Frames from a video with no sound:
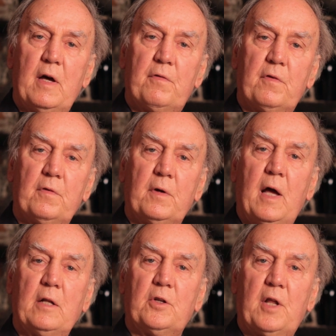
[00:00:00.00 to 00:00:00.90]
there for the
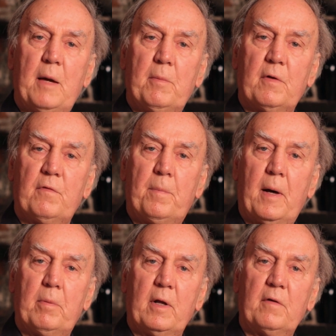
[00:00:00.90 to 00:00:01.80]
entertainment of the
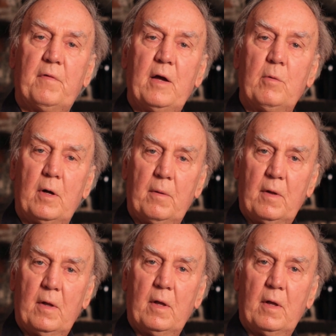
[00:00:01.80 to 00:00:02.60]
public. They were